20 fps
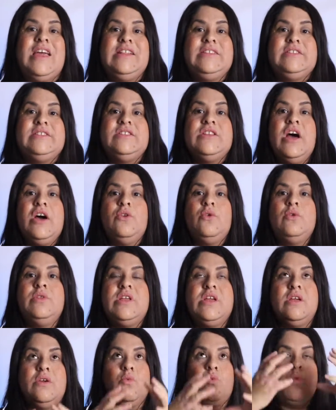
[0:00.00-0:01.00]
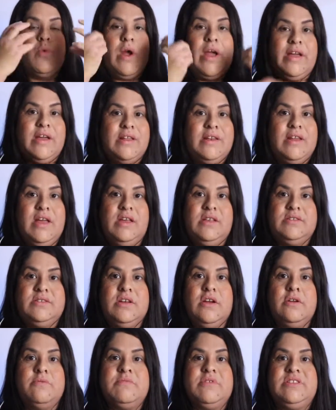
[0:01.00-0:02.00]
It's not only
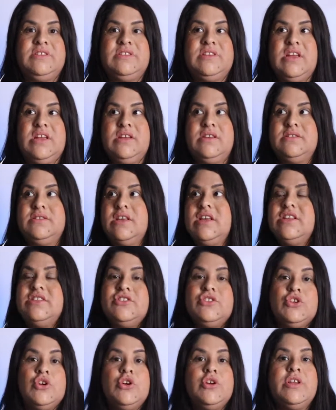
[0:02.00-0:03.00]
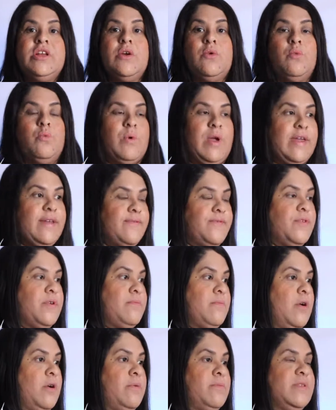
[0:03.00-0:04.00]
recognizing our mistakes, it's turning away
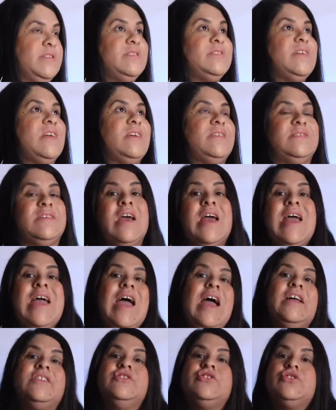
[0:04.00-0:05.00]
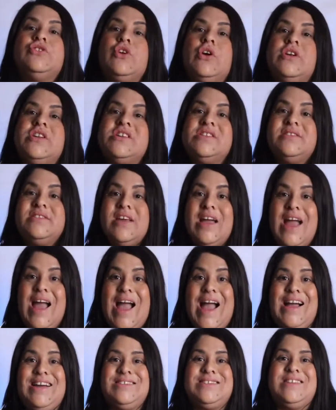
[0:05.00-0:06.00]
from our mistakes and starting to
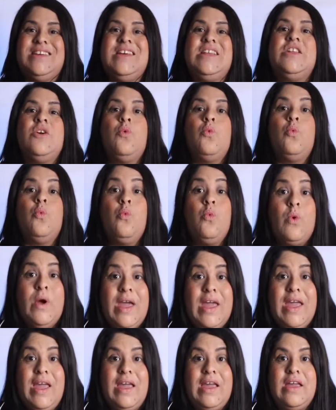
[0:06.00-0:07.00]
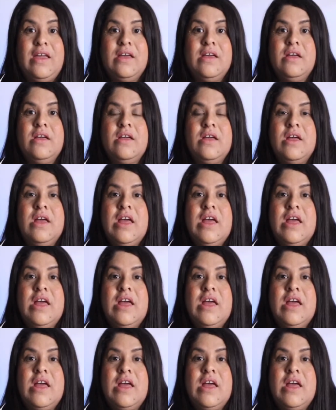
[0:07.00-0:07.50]
act in a way